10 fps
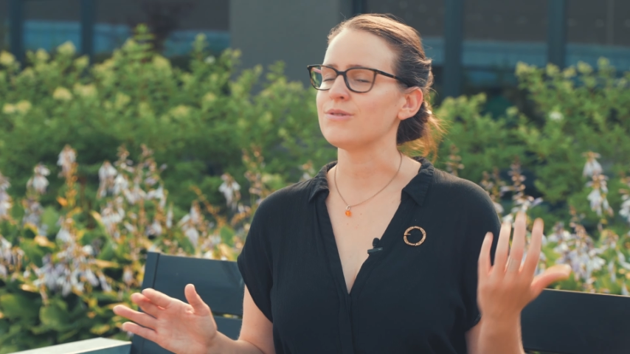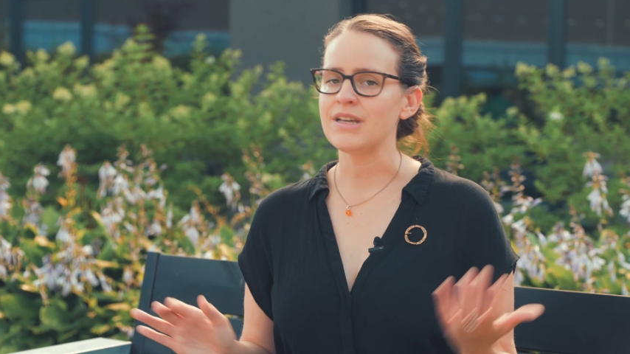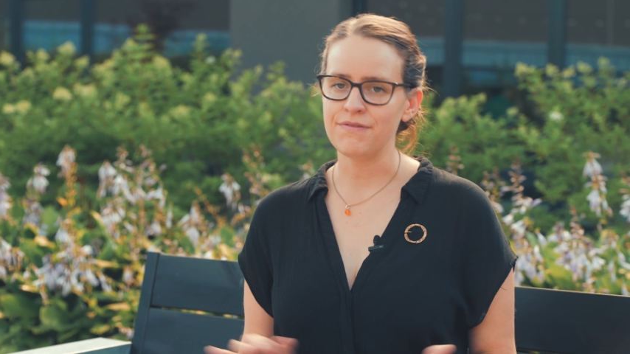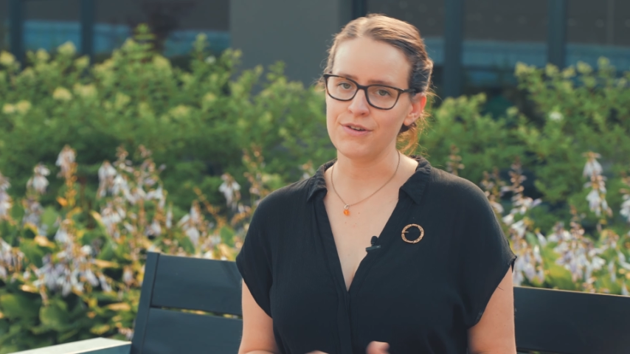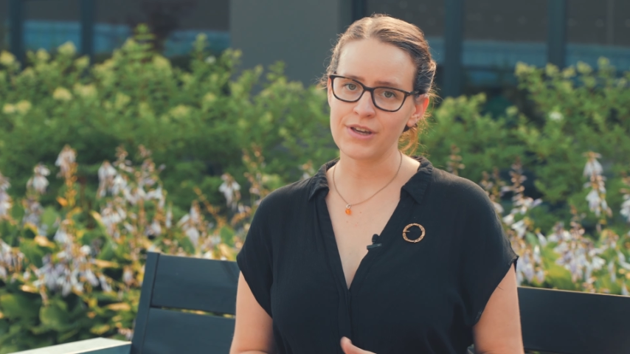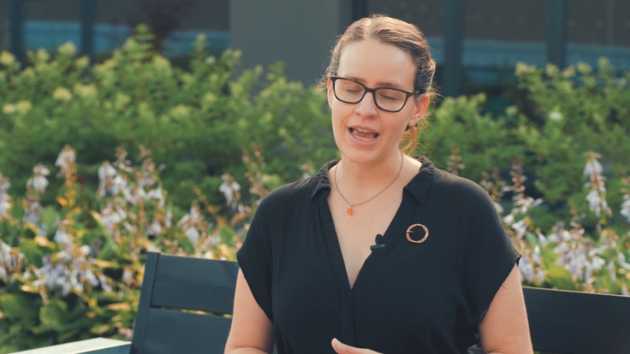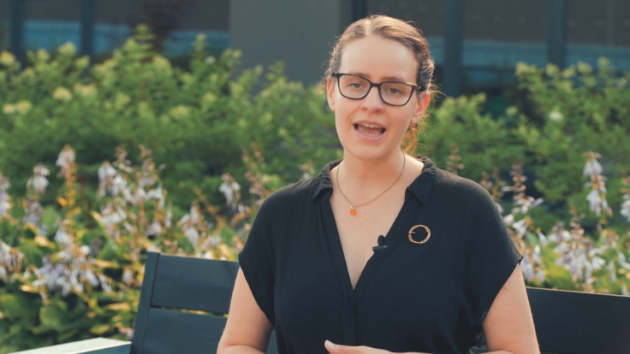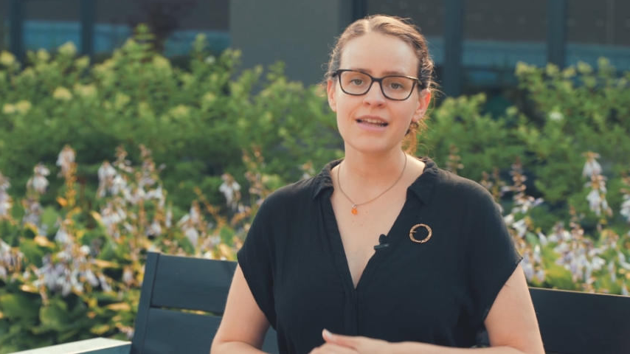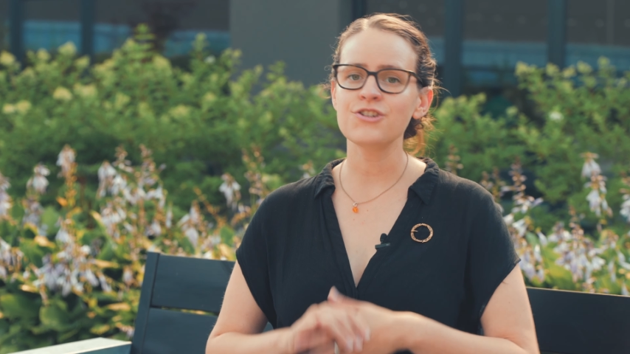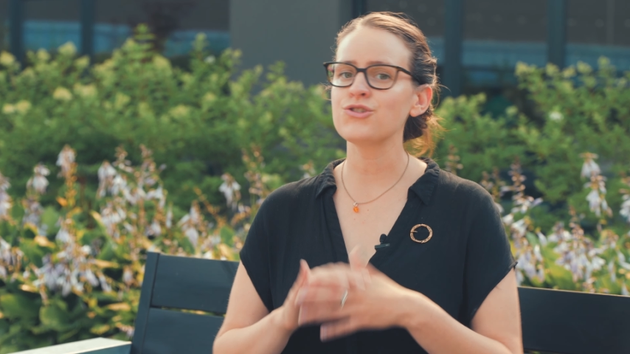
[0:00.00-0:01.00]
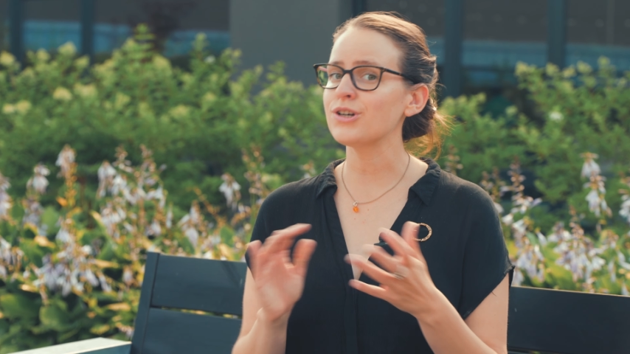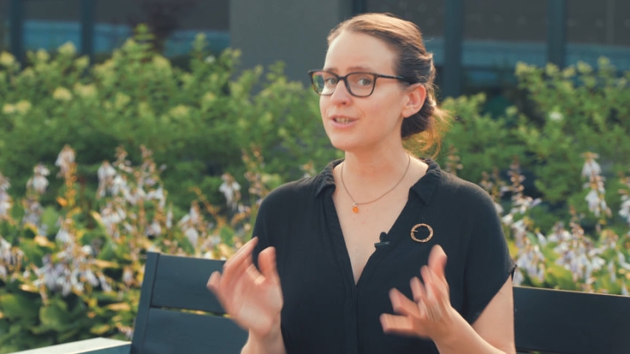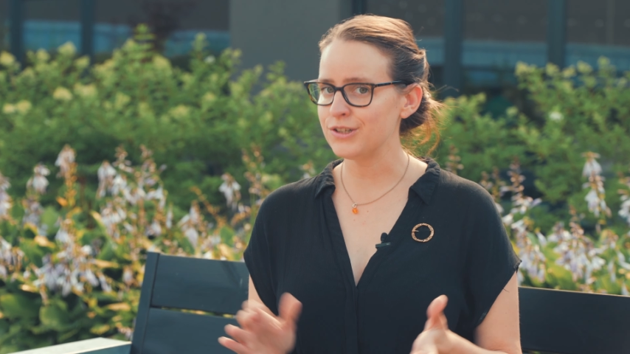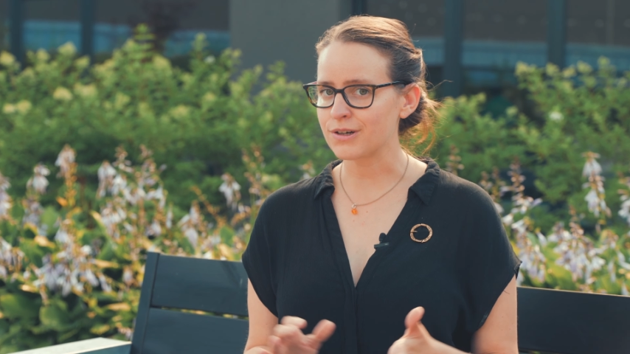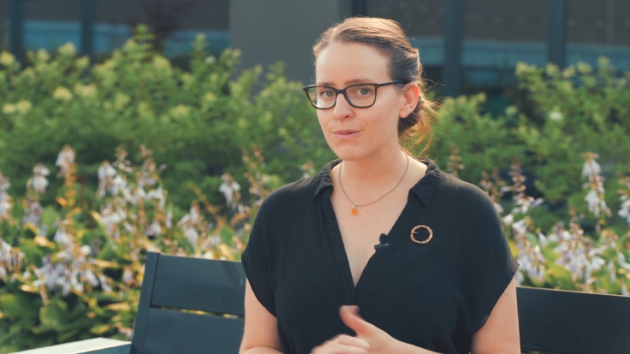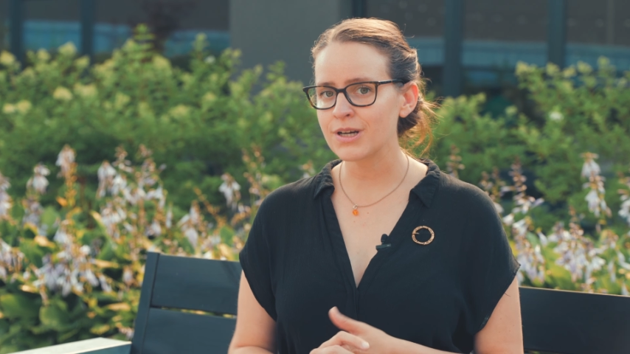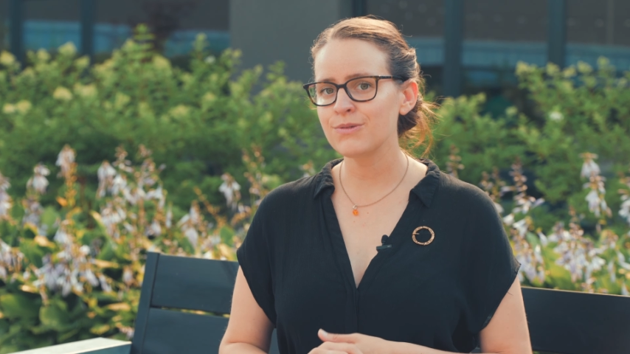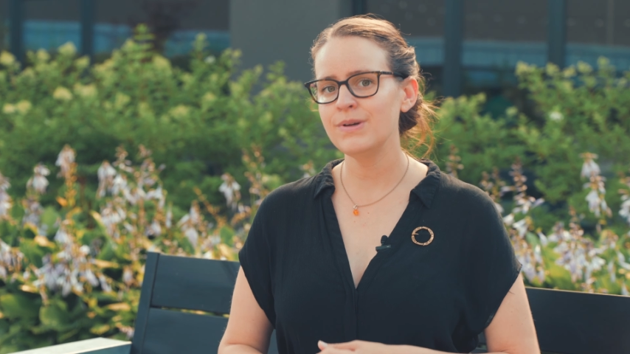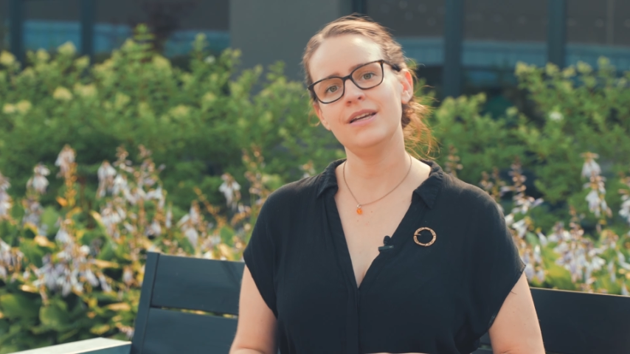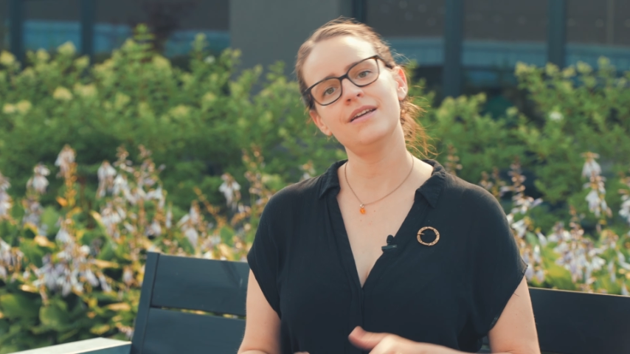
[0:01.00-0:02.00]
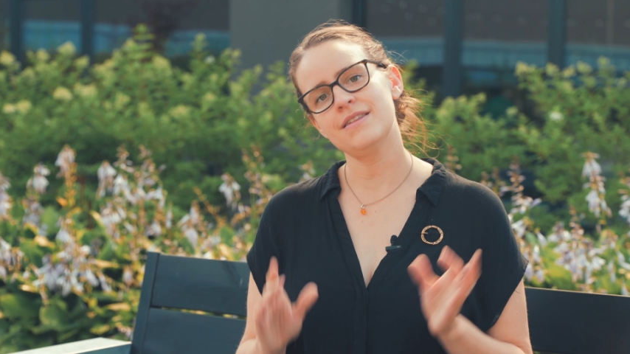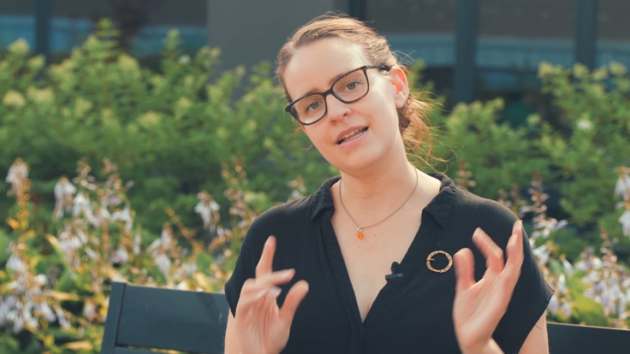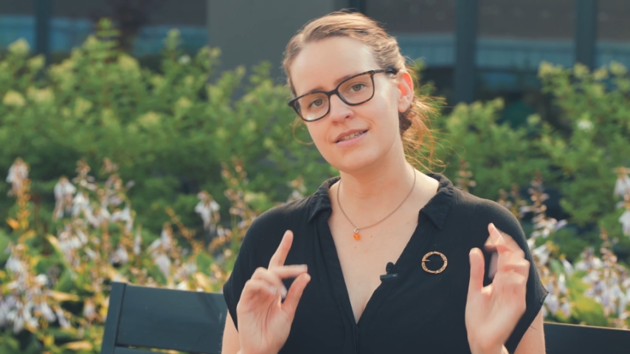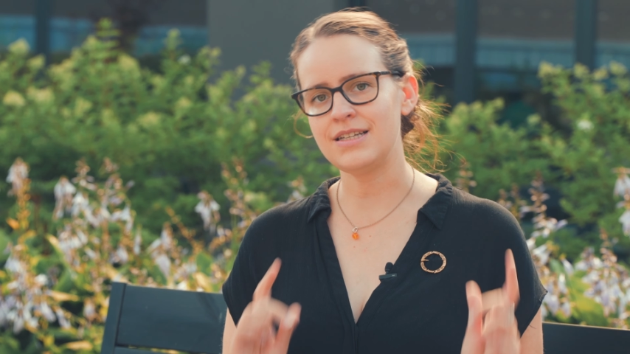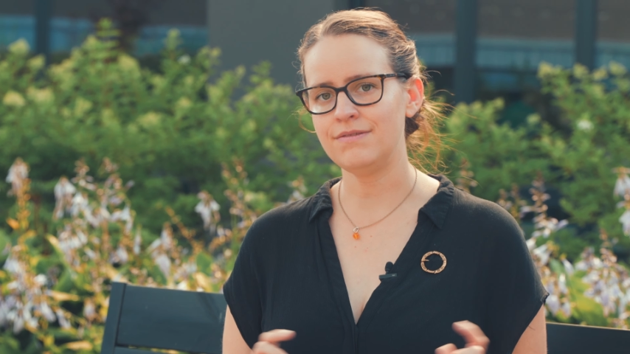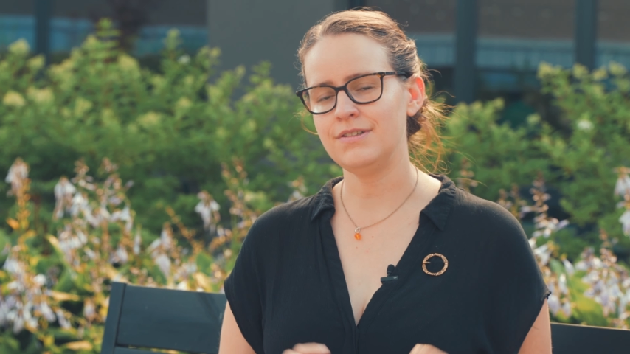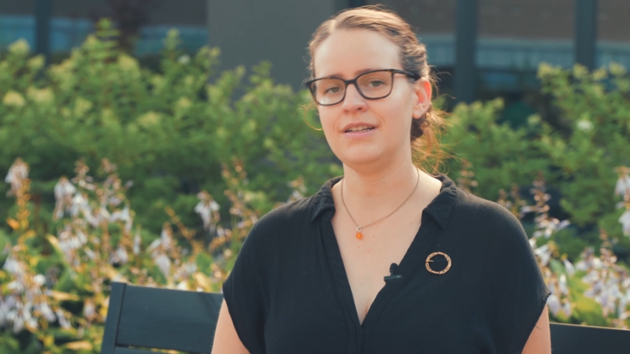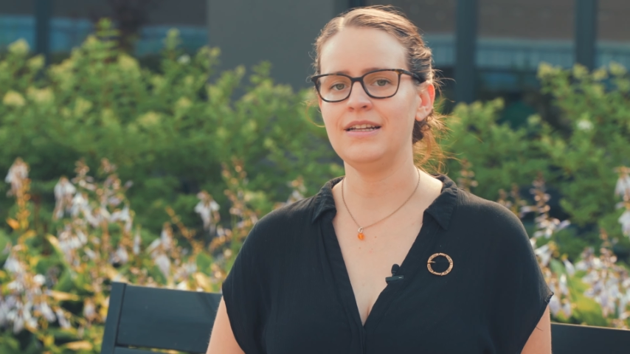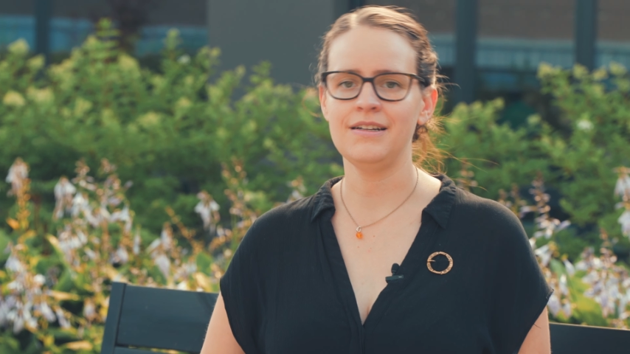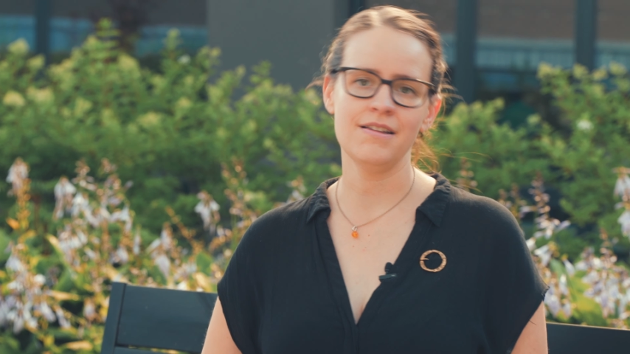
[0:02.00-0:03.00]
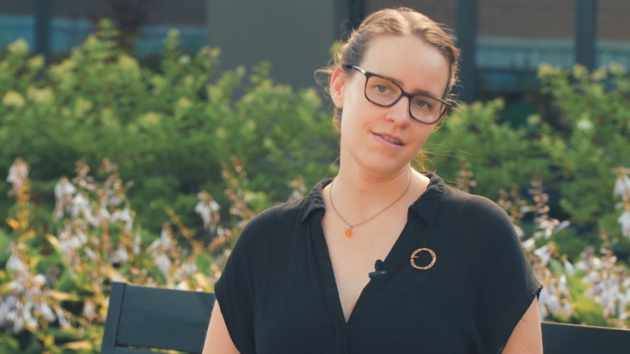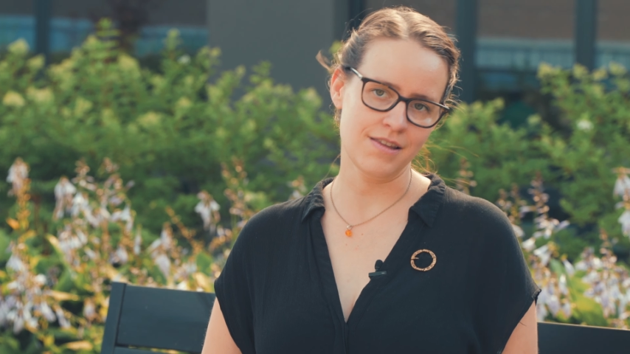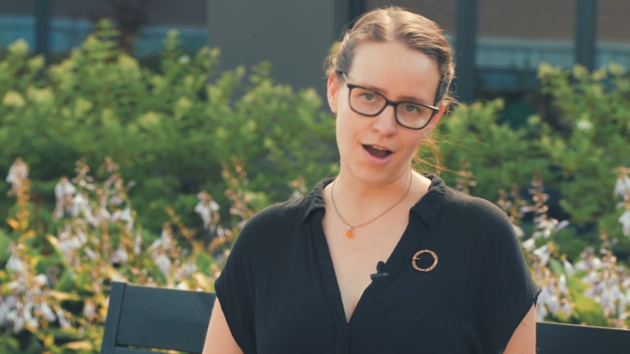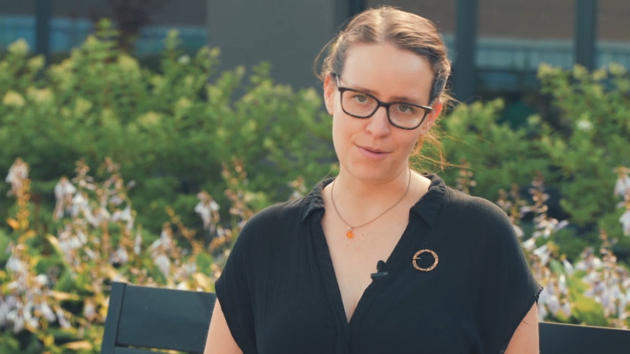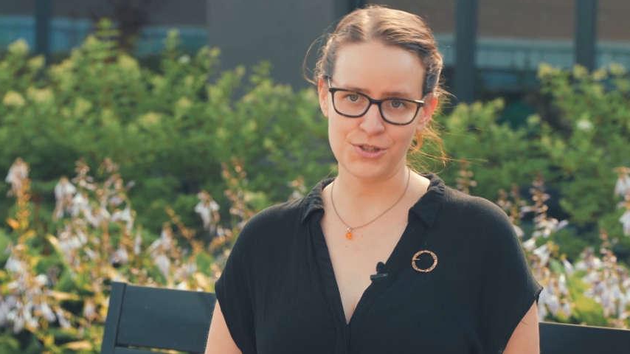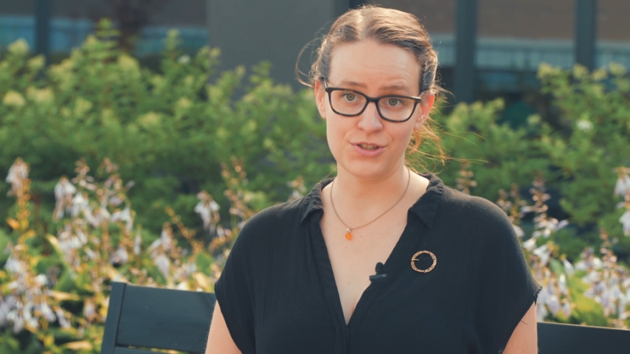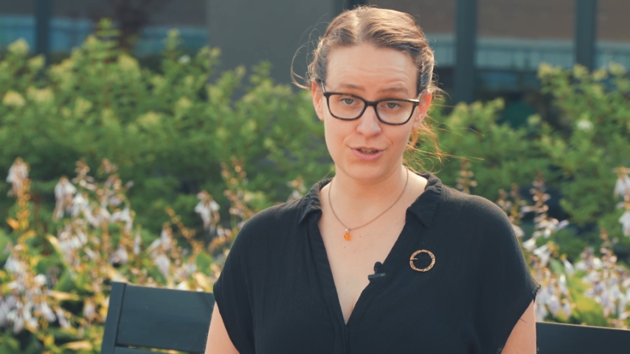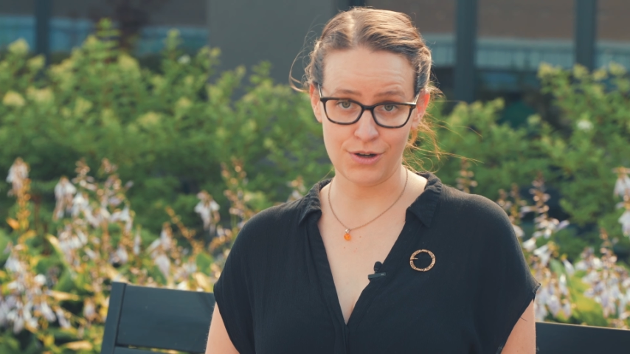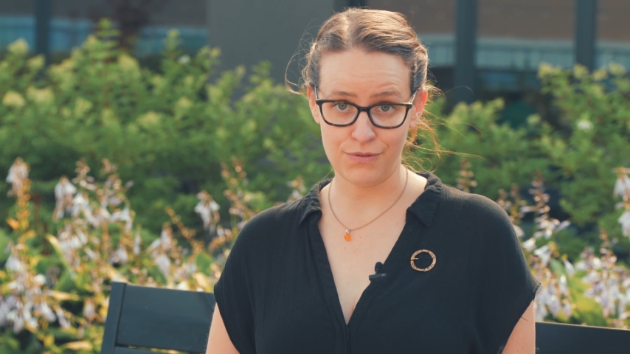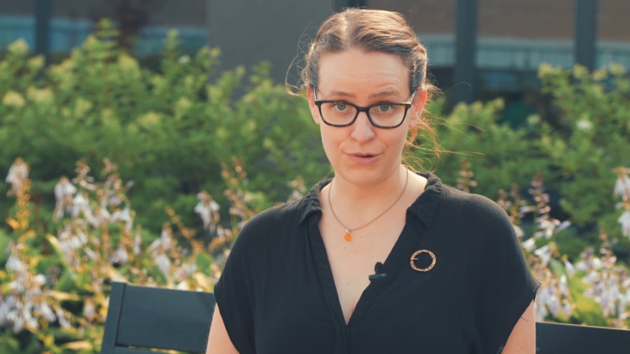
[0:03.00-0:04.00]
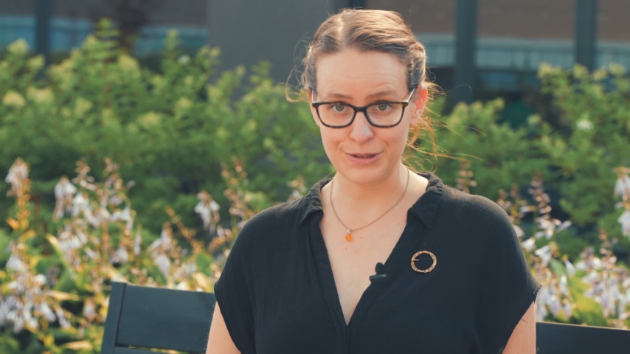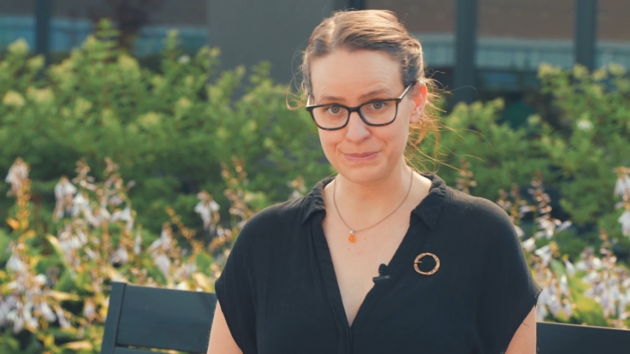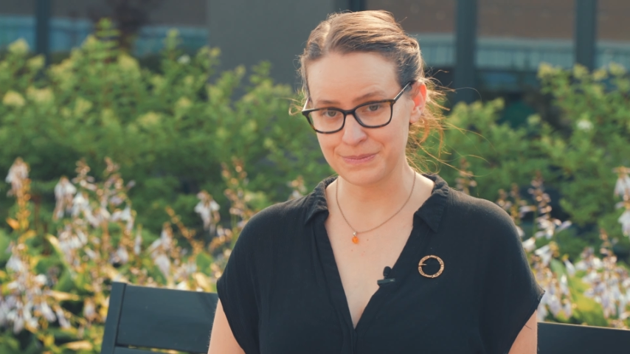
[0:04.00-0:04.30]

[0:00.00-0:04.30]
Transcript: So if you can shorten your work week, that's definitely the option to go for.